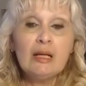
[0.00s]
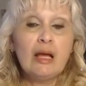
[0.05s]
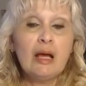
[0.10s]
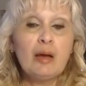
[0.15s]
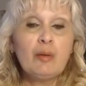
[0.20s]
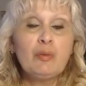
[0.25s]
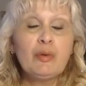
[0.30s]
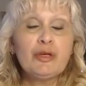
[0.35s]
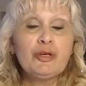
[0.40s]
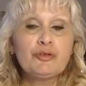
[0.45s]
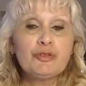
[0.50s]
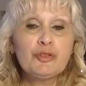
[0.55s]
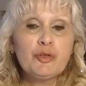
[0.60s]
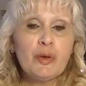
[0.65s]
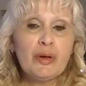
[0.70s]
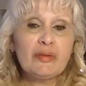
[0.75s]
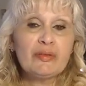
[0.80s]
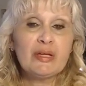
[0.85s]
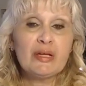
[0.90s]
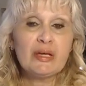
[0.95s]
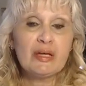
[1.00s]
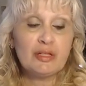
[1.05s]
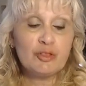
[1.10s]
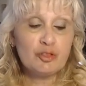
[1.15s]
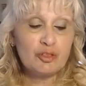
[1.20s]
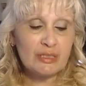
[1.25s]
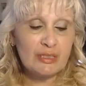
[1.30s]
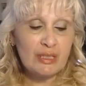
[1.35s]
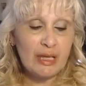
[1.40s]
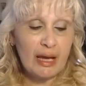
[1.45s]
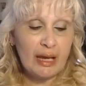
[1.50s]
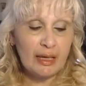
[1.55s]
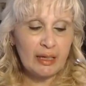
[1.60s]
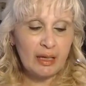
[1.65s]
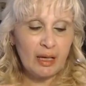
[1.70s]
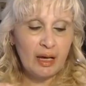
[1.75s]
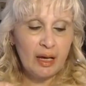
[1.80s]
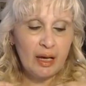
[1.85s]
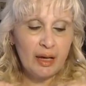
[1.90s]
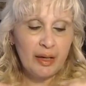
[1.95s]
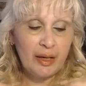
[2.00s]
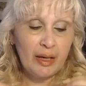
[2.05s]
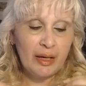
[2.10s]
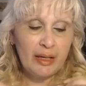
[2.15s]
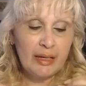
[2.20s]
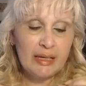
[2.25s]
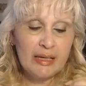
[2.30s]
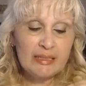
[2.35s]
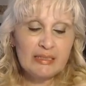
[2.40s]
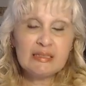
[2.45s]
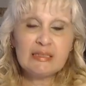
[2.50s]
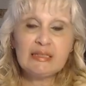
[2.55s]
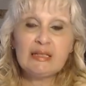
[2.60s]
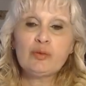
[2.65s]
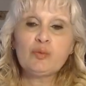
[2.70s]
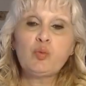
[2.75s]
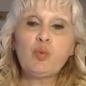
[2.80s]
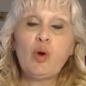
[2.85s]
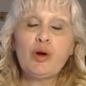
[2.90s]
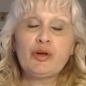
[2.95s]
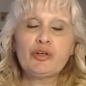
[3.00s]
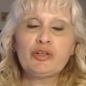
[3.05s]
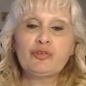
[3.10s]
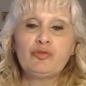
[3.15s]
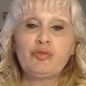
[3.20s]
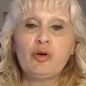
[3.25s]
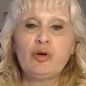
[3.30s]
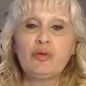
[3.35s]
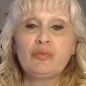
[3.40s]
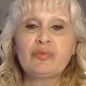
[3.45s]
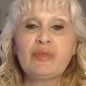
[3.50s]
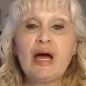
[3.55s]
and when you're doing that and you're saying, isn't it wonderful?